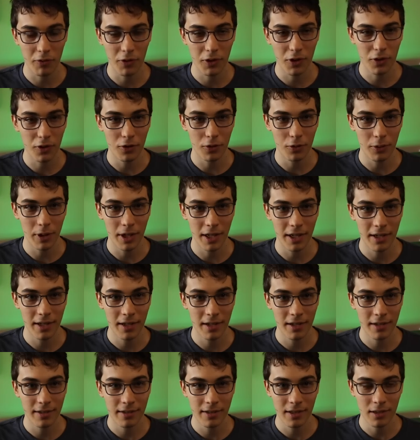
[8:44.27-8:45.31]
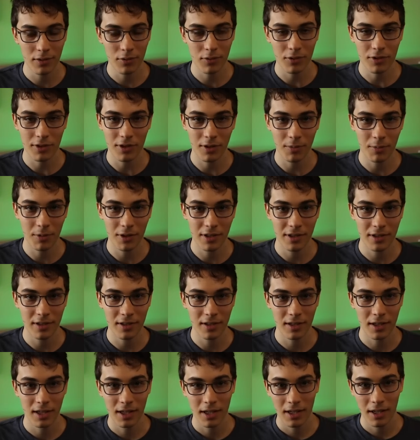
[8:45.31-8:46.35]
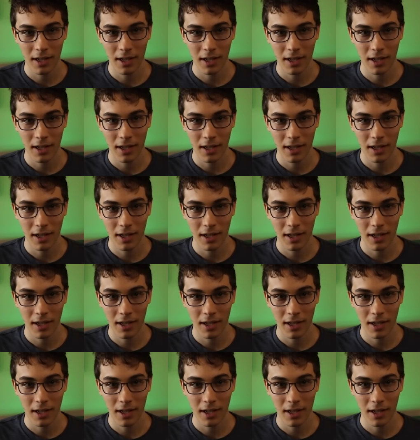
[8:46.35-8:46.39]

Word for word: Vue, and it didn't exist for some reason.